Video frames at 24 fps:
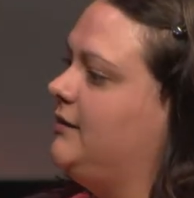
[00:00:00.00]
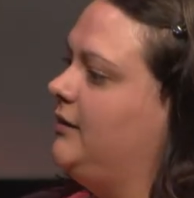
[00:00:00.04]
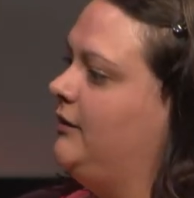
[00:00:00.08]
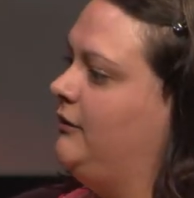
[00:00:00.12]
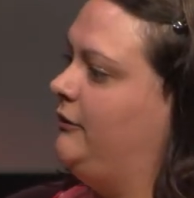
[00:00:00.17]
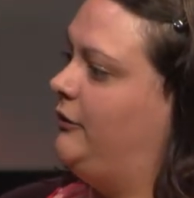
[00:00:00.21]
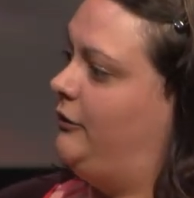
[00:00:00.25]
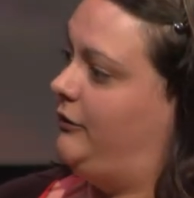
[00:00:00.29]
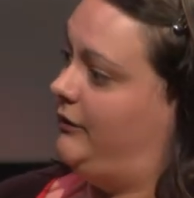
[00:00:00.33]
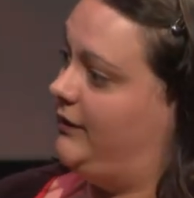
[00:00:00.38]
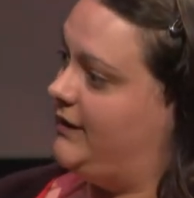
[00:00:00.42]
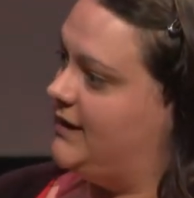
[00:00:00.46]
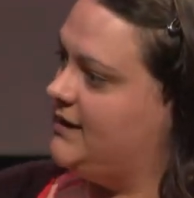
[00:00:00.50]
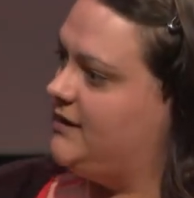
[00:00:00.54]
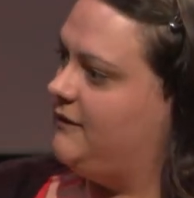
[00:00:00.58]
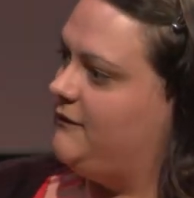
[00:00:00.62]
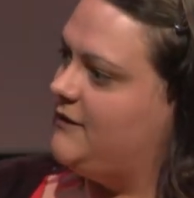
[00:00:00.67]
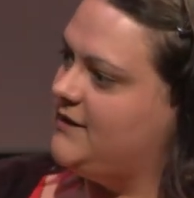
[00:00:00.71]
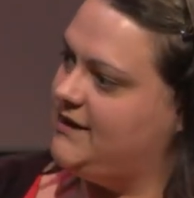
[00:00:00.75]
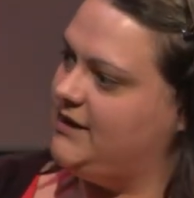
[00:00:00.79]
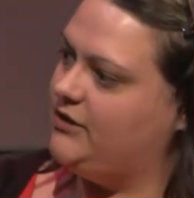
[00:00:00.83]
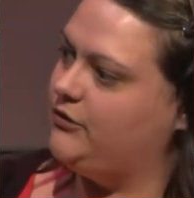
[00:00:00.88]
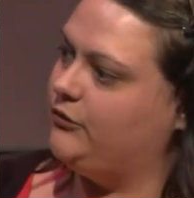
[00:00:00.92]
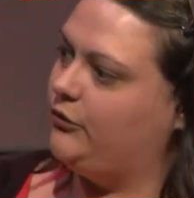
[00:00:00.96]
the release of
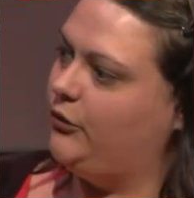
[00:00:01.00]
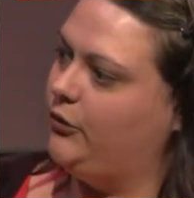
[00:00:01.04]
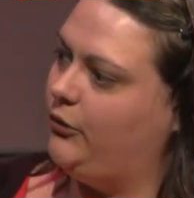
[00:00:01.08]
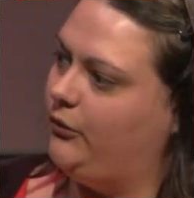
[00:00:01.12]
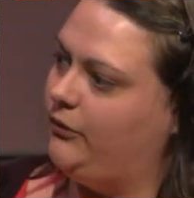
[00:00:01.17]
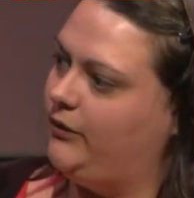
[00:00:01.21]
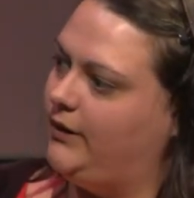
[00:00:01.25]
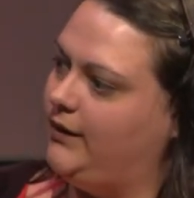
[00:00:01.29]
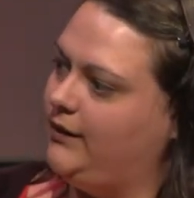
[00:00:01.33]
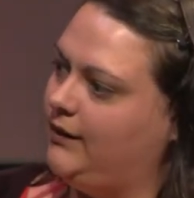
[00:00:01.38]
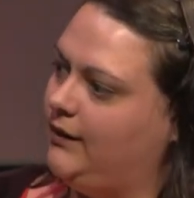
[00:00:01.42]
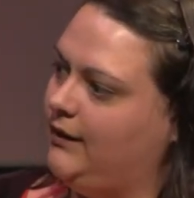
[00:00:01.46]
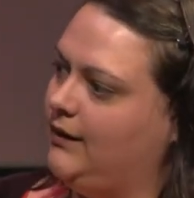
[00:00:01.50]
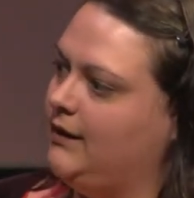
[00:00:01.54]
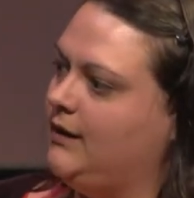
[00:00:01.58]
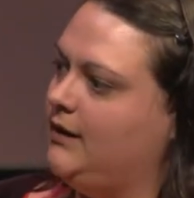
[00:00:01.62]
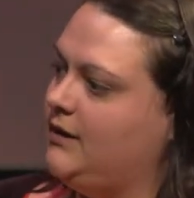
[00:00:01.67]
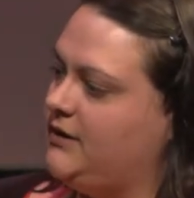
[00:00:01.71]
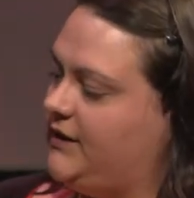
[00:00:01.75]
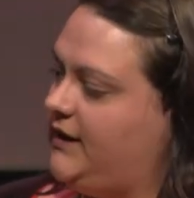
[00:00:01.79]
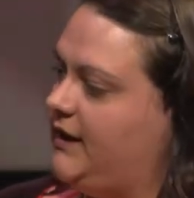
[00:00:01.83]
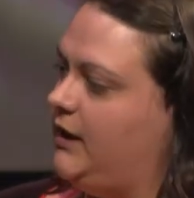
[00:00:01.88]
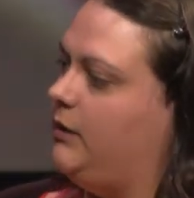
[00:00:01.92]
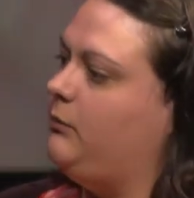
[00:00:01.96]
acetylcholine
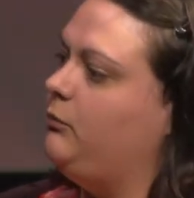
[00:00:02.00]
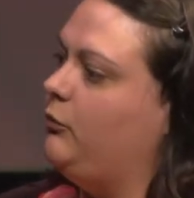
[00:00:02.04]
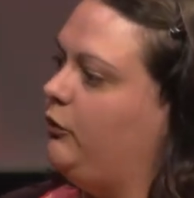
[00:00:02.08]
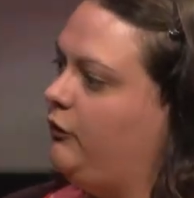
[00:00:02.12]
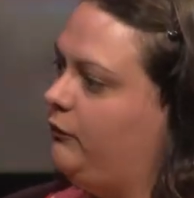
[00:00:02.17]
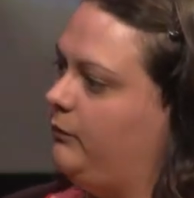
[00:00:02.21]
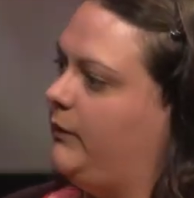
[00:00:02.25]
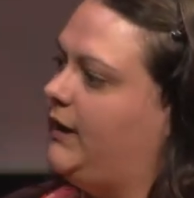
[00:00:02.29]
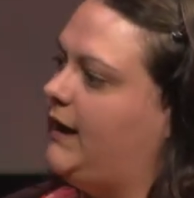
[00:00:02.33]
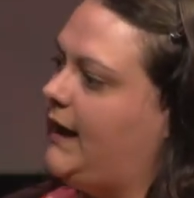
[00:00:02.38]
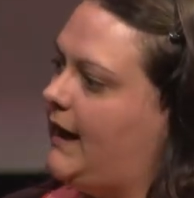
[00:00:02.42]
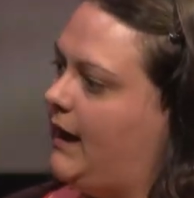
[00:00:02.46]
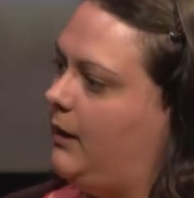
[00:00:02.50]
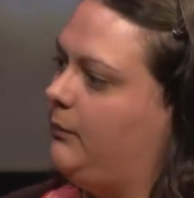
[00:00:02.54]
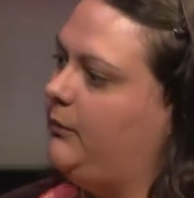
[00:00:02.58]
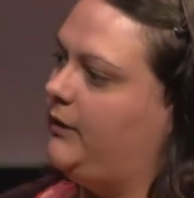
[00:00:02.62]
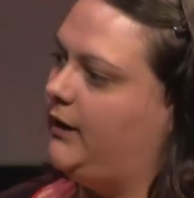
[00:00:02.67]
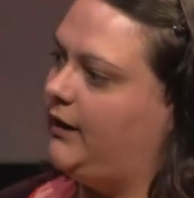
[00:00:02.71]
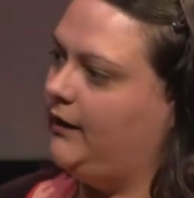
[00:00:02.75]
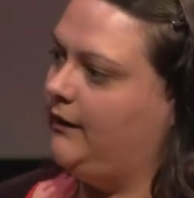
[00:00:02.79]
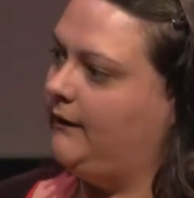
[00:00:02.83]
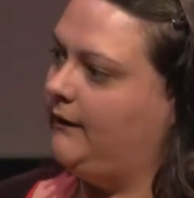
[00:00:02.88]
to keep movement happening.